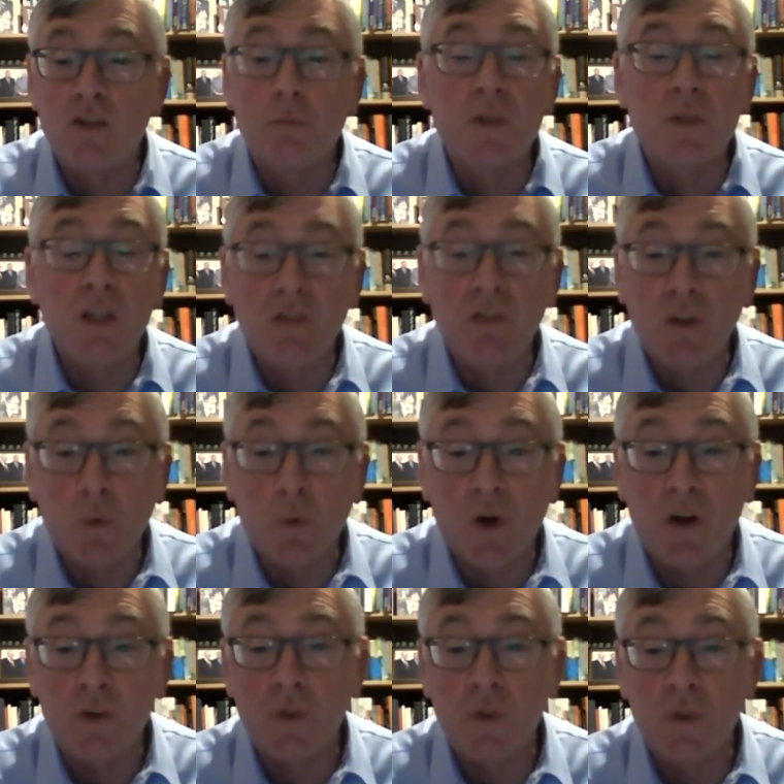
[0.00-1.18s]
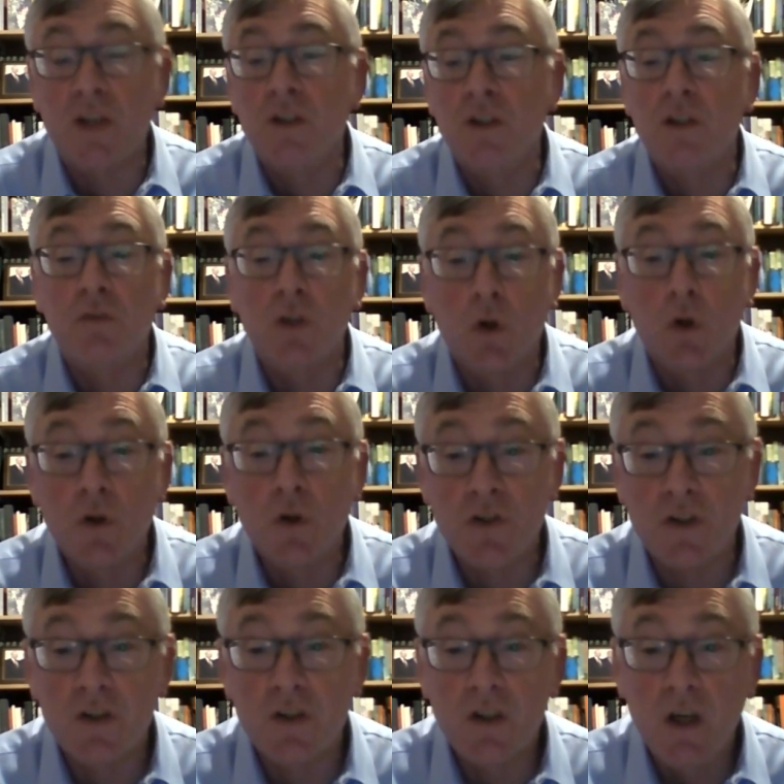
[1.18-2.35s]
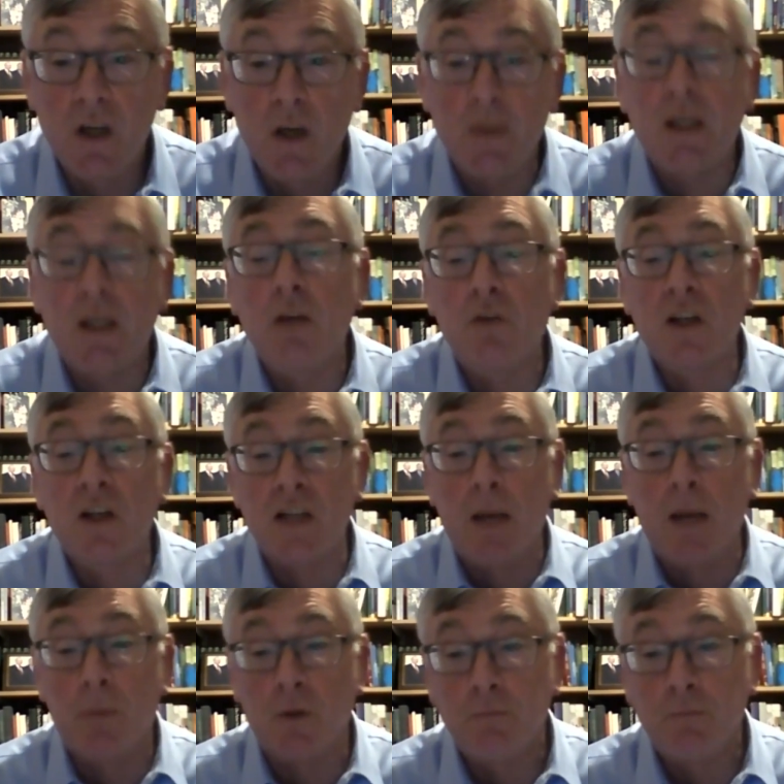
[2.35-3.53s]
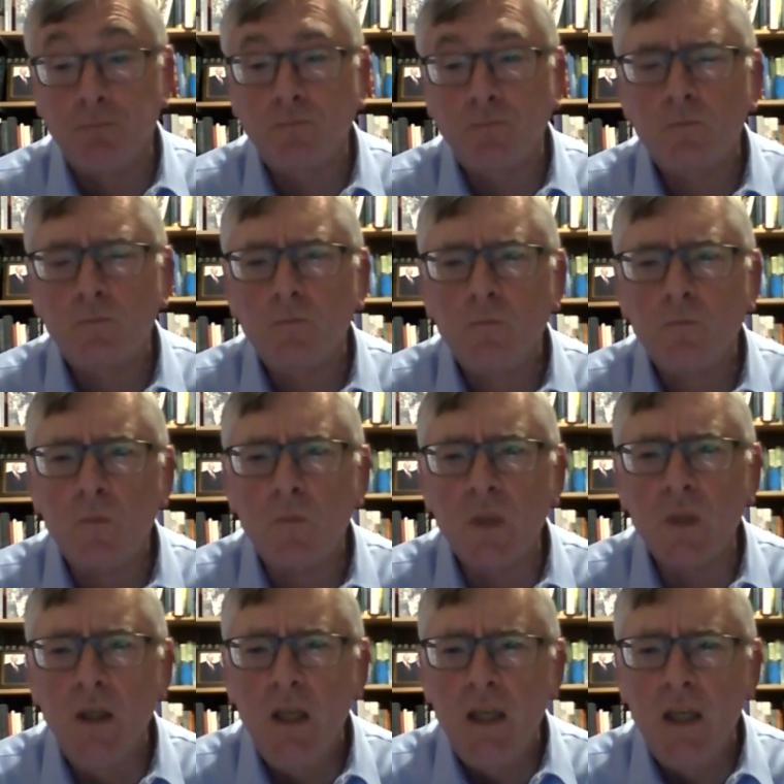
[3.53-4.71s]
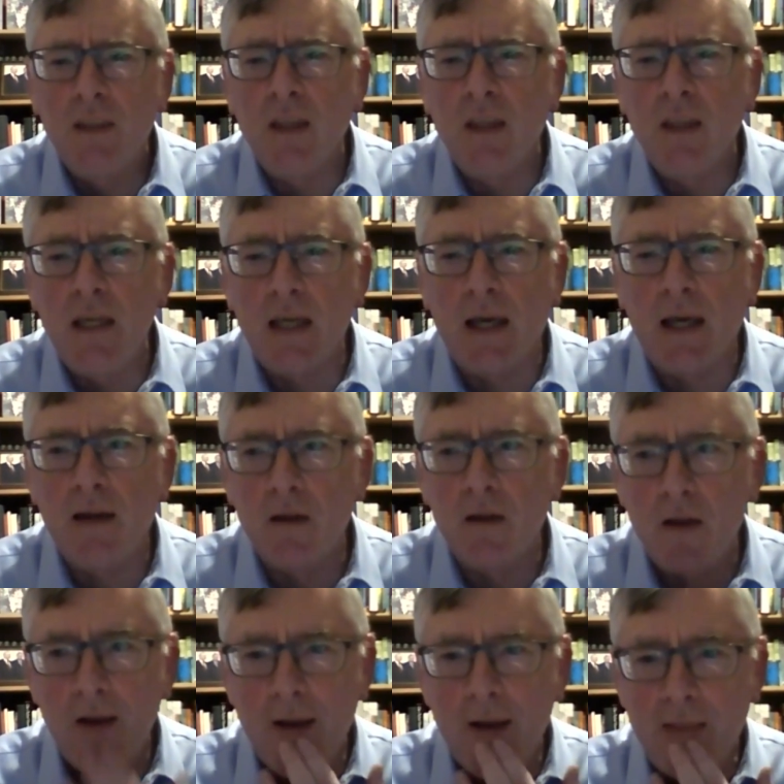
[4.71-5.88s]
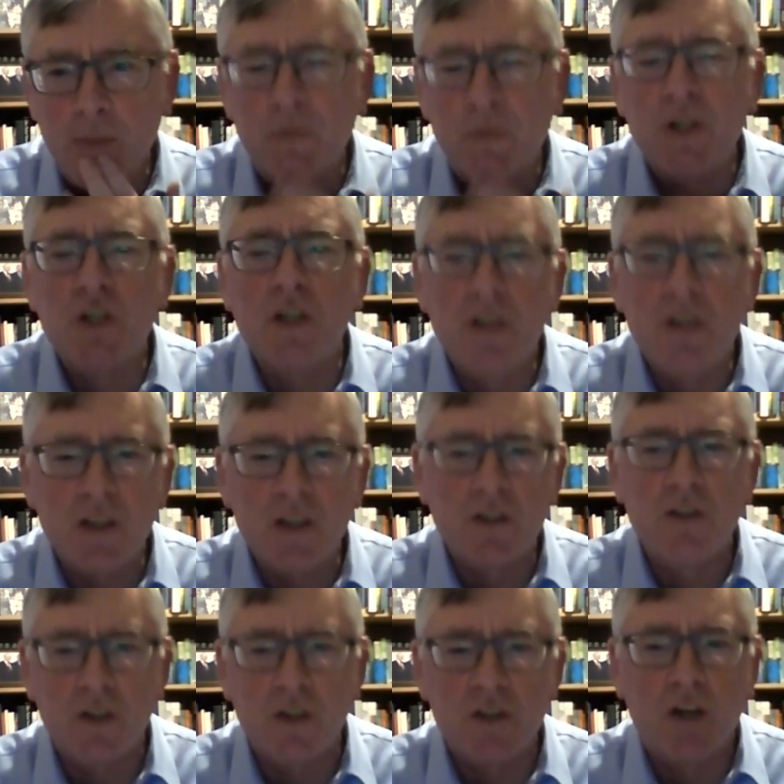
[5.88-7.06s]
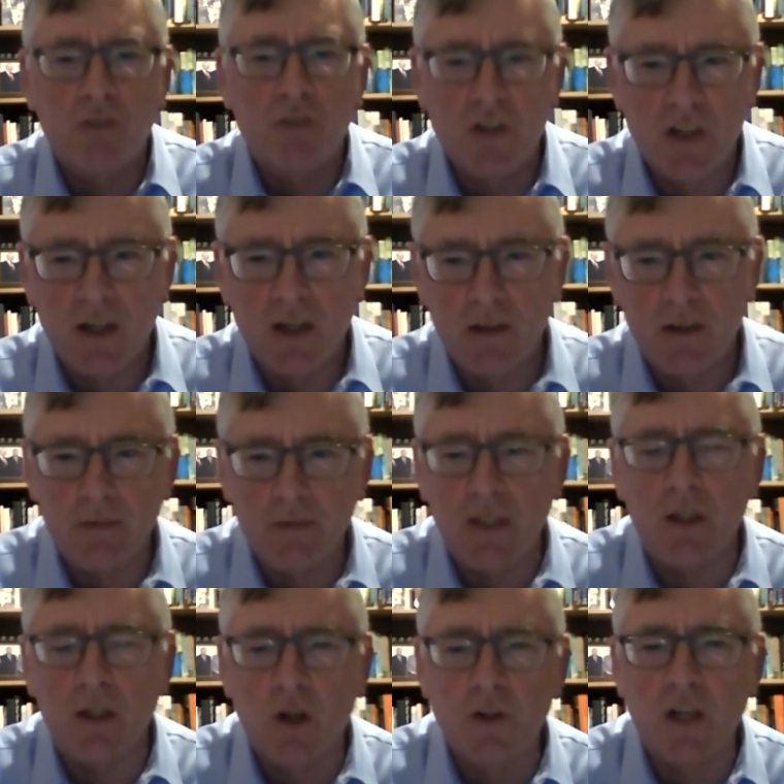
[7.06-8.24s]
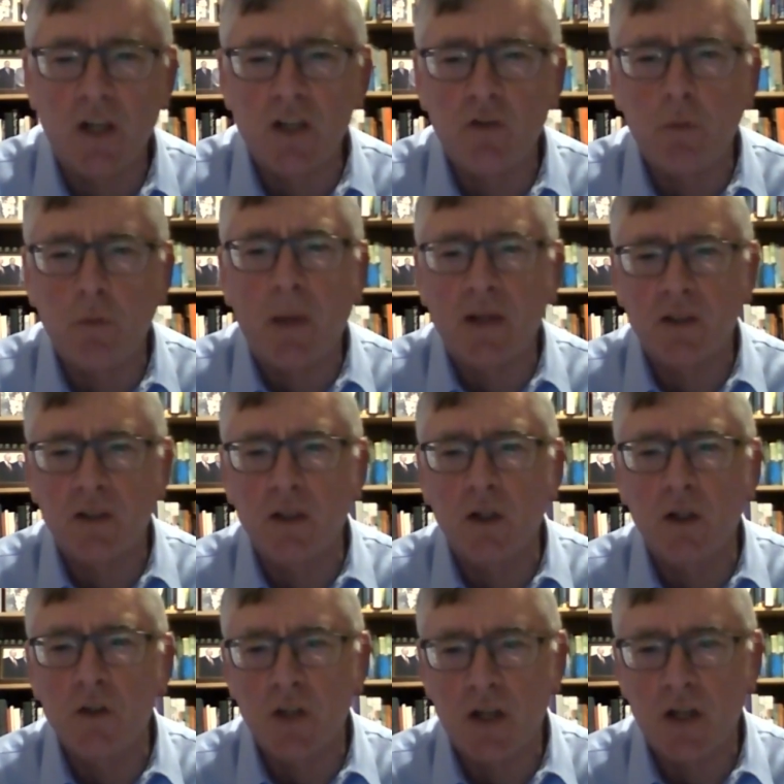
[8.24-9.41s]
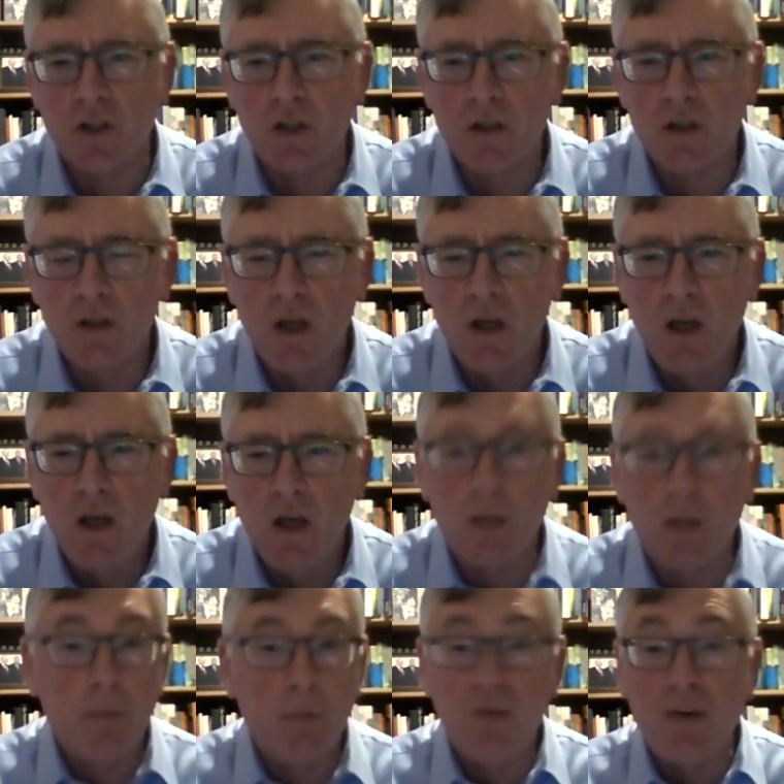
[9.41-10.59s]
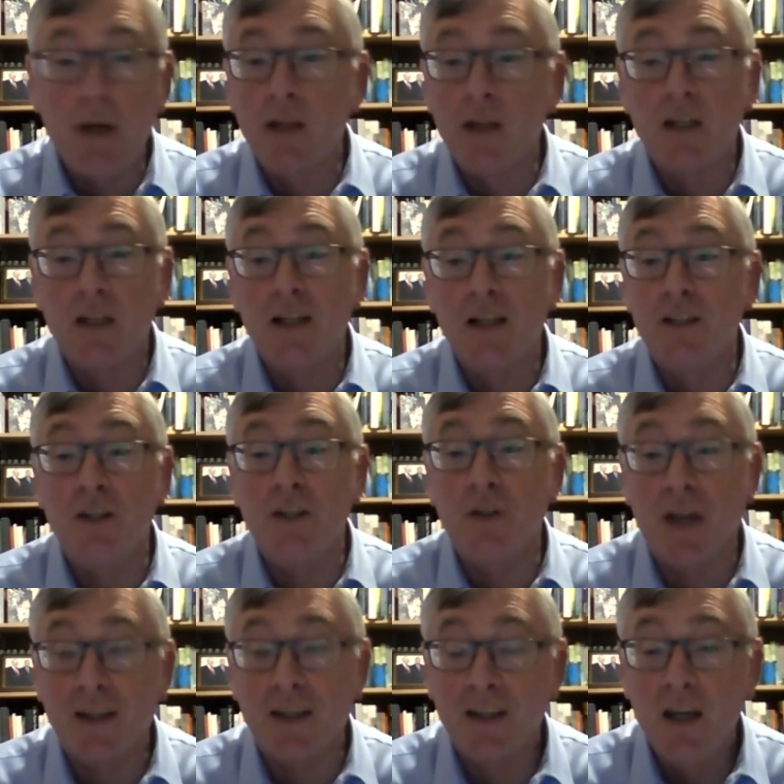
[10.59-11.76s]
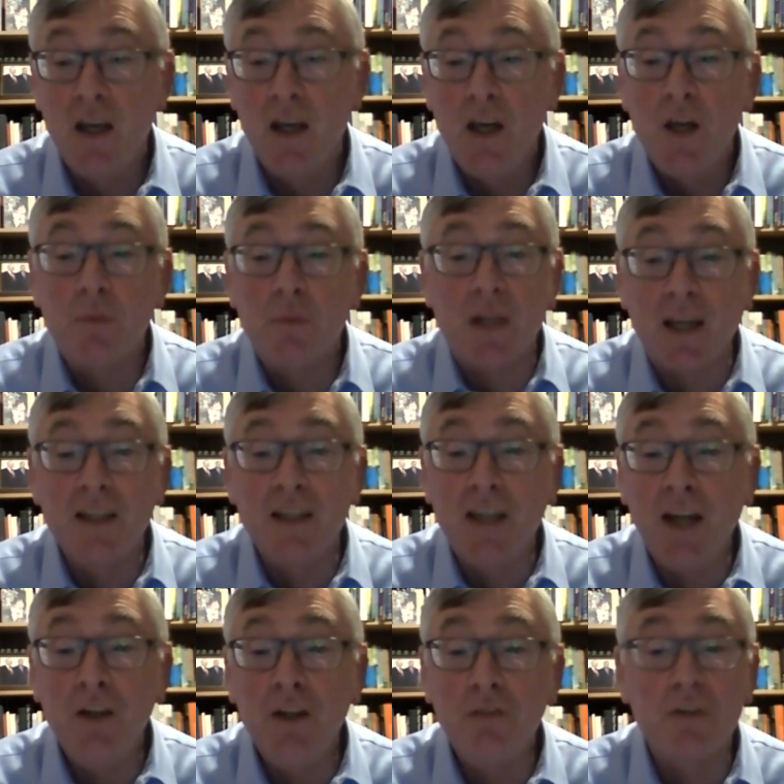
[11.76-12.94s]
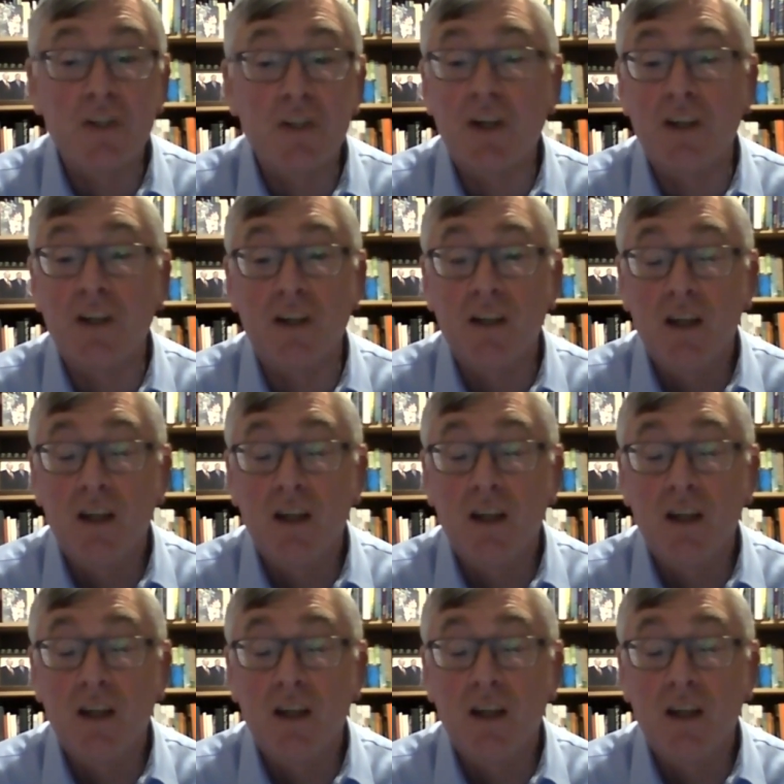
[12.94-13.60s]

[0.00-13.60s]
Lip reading: of perceiving the world. We're set on different courses. I mean, take, for example, the British insistence on sovereignty in the context of the Brexit negotiations. They're perfectly entitled to do that. But I can tell you for certain